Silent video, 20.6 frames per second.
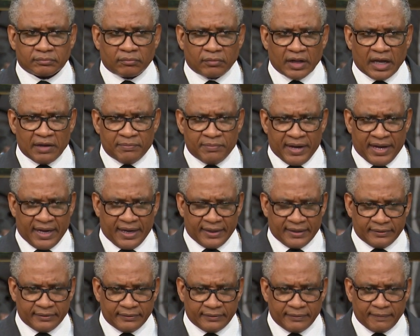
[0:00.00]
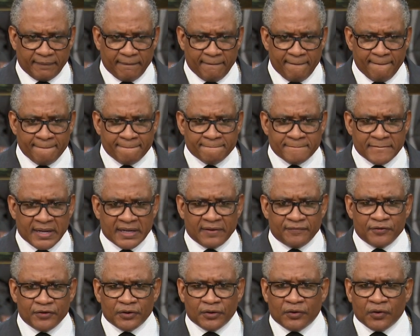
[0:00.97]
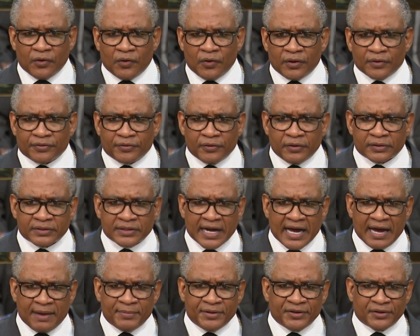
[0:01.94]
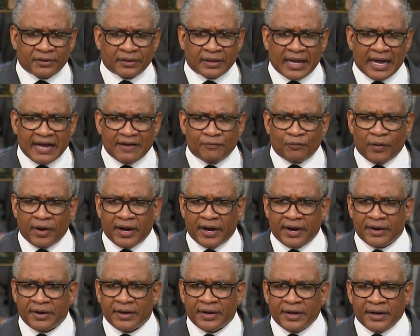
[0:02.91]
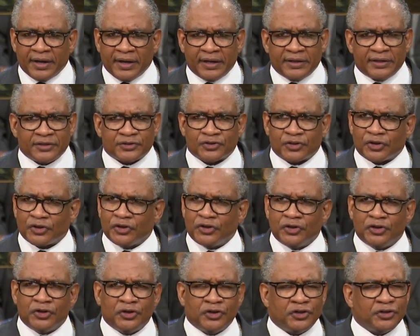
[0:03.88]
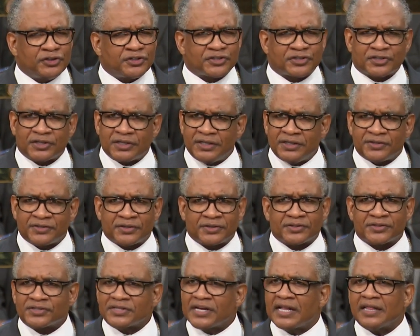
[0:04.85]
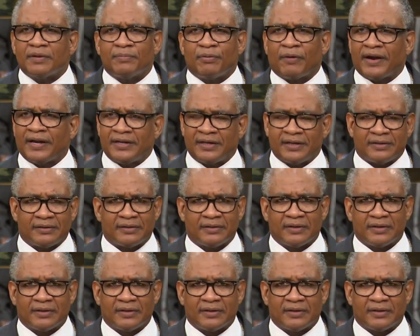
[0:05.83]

Amen. And if you're going through a time in your life where it is a good season, celebrate it.